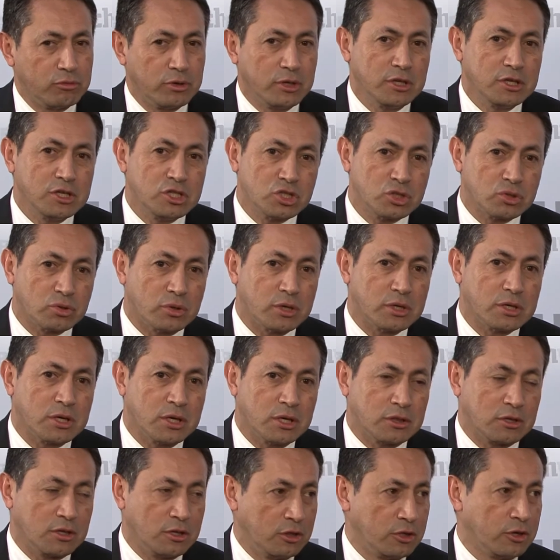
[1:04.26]
really
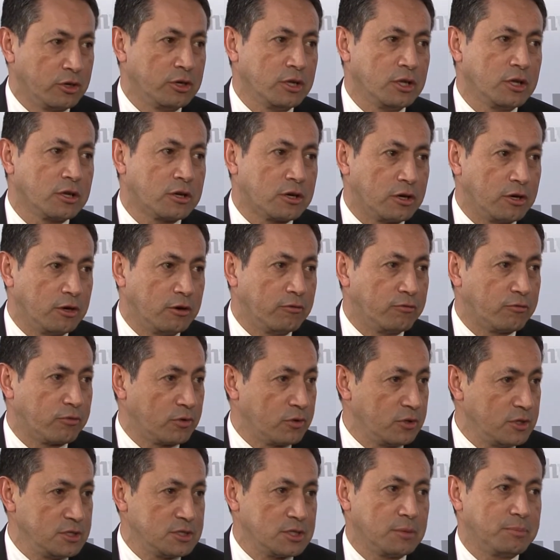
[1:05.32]
shortcut the learning curve for
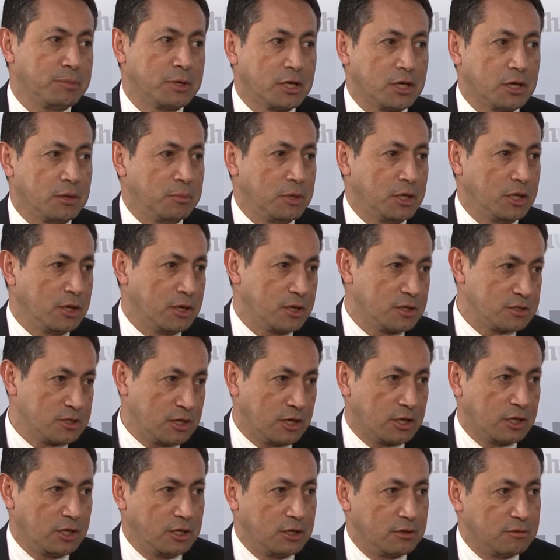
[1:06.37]
these up and coming
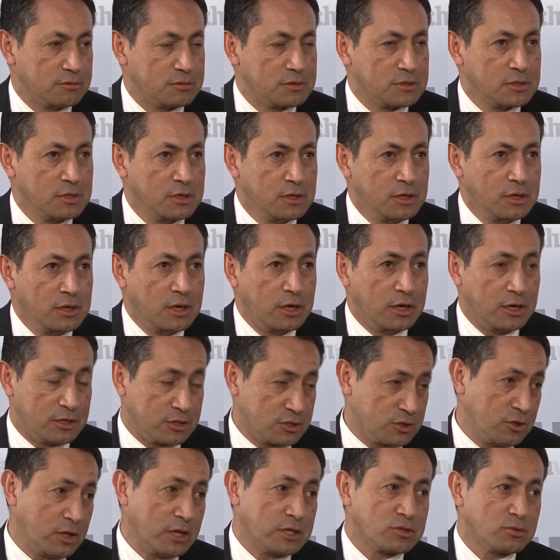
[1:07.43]
executives.
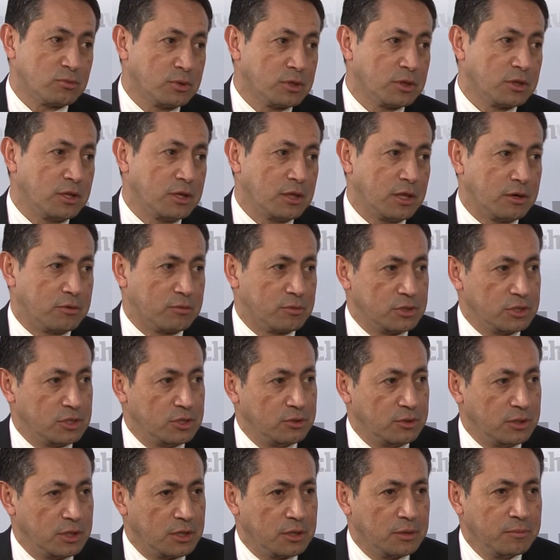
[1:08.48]
So that's one thing that we're
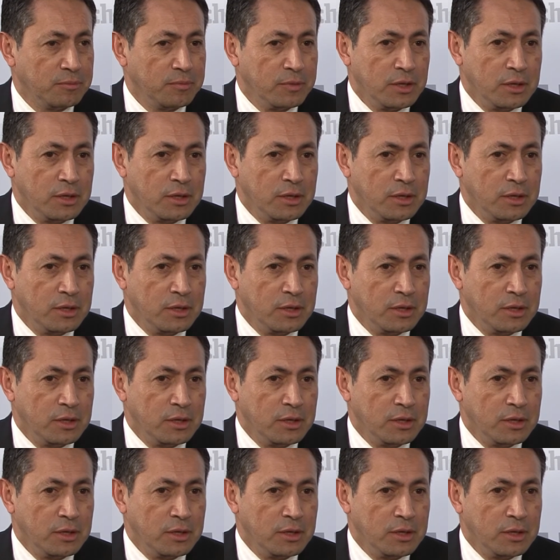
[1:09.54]
doing.